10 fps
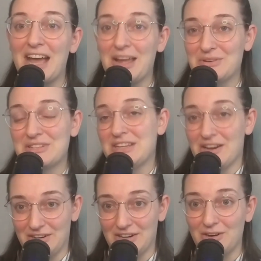I was
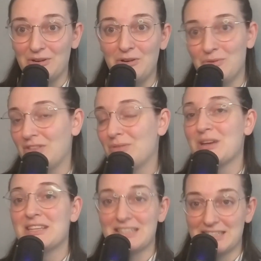younger with
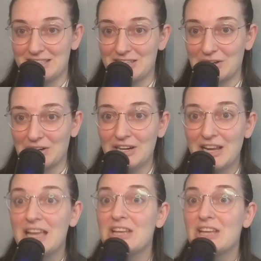my sister.